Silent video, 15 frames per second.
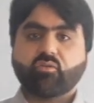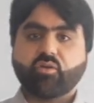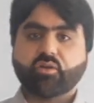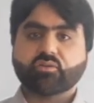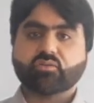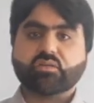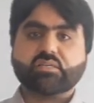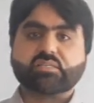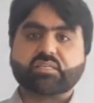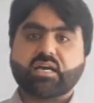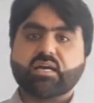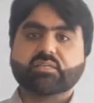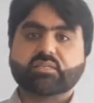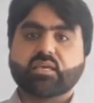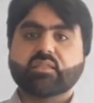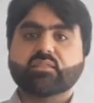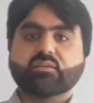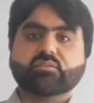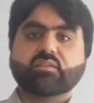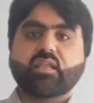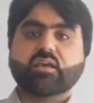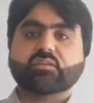going to discuss in
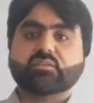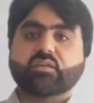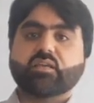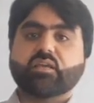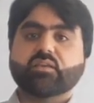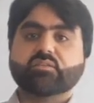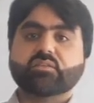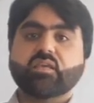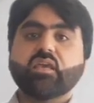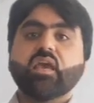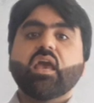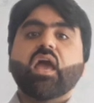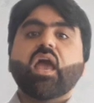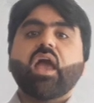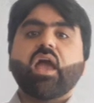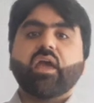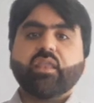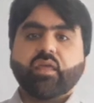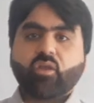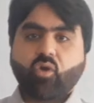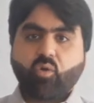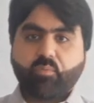this lecture is the
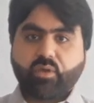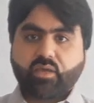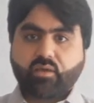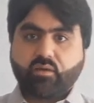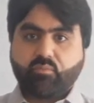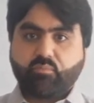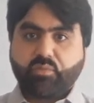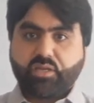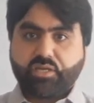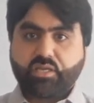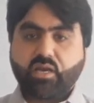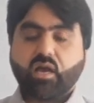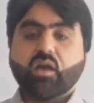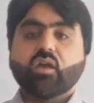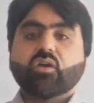anaerobic media.